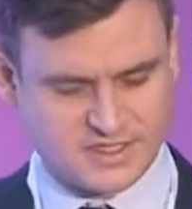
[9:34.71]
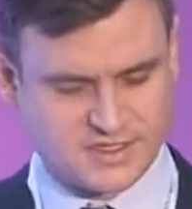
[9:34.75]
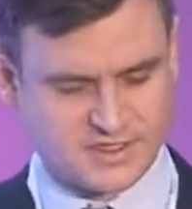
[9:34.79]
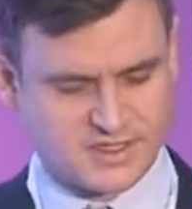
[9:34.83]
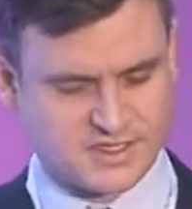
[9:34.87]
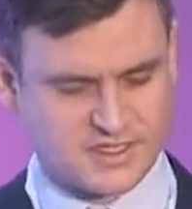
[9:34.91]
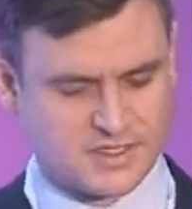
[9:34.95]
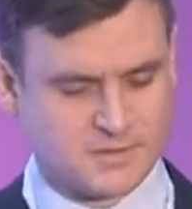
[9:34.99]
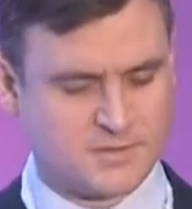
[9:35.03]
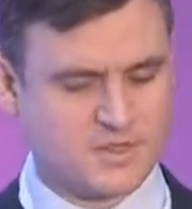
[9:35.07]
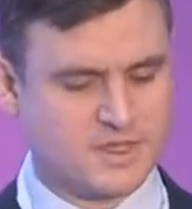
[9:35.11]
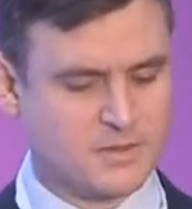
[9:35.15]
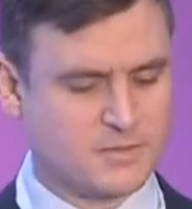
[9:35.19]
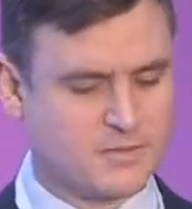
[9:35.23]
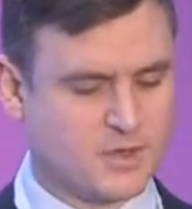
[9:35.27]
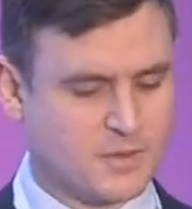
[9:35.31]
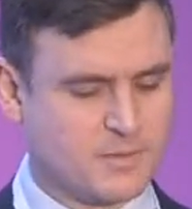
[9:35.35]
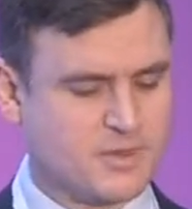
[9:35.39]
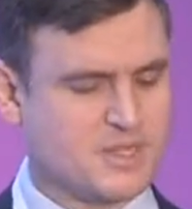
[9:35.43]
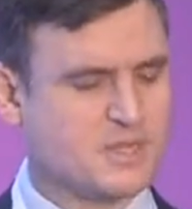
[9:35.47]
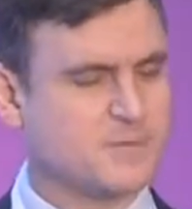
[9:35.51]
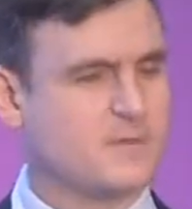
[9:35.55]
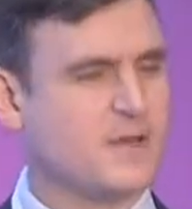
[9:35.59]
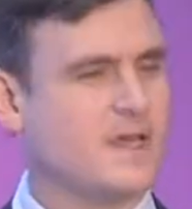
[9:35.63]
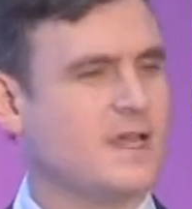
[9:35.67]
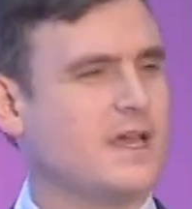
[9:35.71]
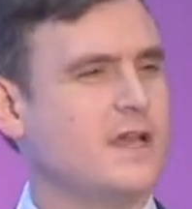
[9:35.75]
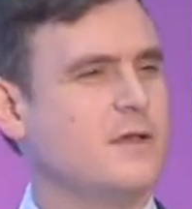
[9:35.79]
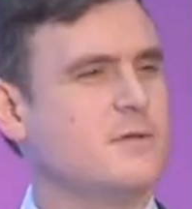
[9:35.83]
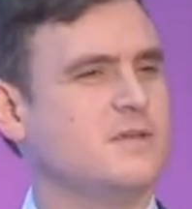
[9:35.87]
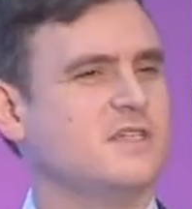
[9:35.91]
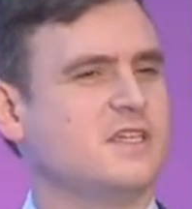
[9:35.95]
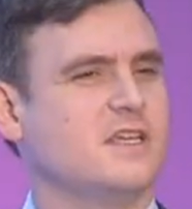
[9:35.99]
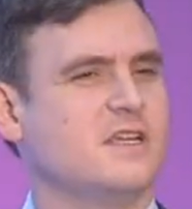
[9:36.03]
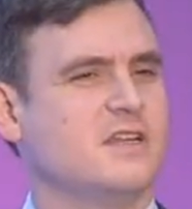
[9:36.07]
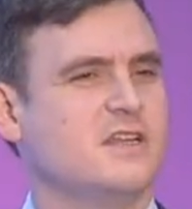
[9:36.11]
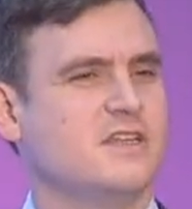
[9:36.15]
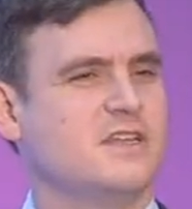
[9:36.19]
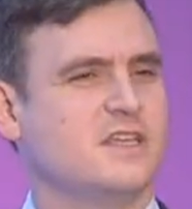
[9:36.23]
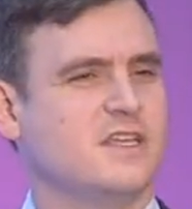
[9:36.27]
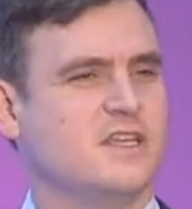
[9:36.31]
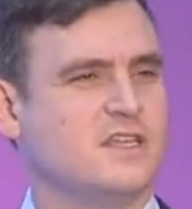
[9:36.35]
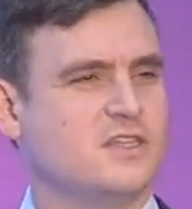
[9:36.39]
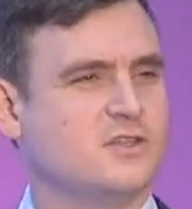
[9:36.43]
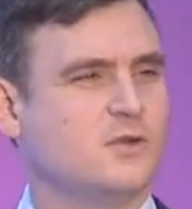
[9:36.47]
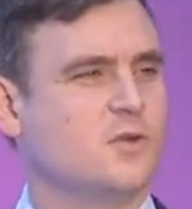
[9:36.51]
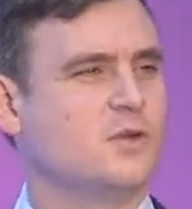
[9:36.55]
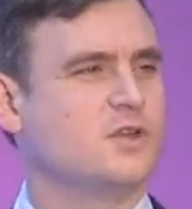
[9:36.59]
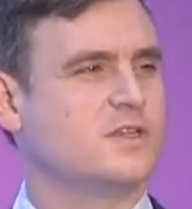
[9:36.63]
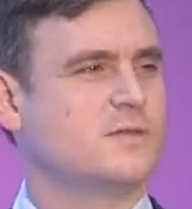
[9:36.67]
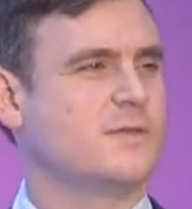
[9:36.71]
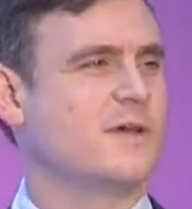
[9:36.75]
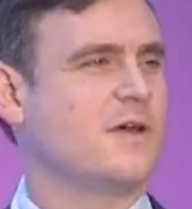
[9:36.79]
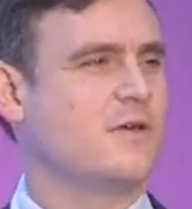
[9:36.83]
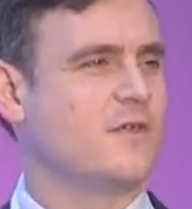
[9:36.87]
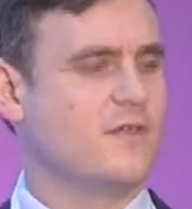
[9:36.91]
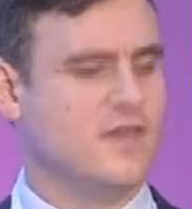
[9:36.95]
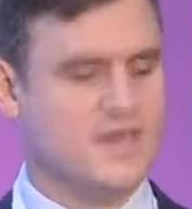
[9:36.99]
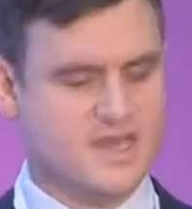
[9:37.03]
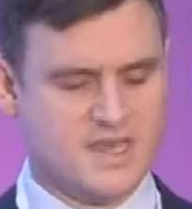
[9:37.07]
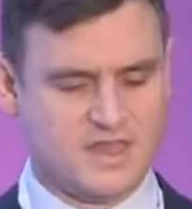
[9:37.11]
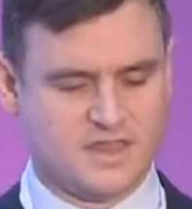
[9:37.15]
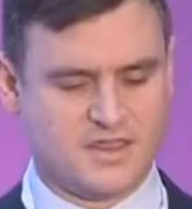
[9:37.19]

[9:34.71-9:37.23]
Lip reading: So this has been published by Highways England, and it talked about